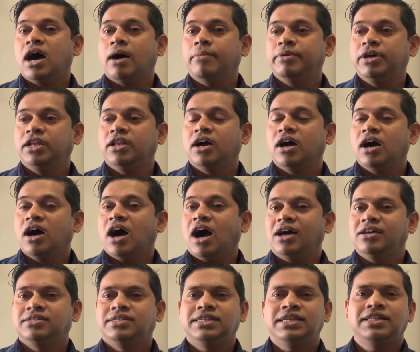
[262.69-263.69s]
I mean,
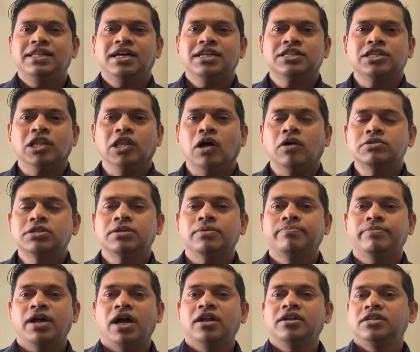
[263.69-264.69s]
I see that lots
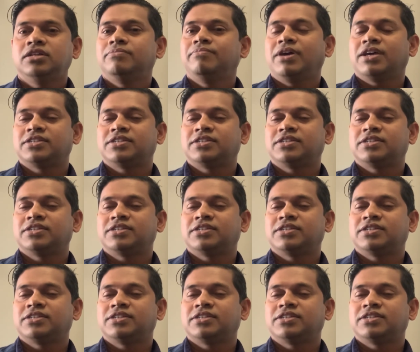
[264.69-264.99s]
of brand in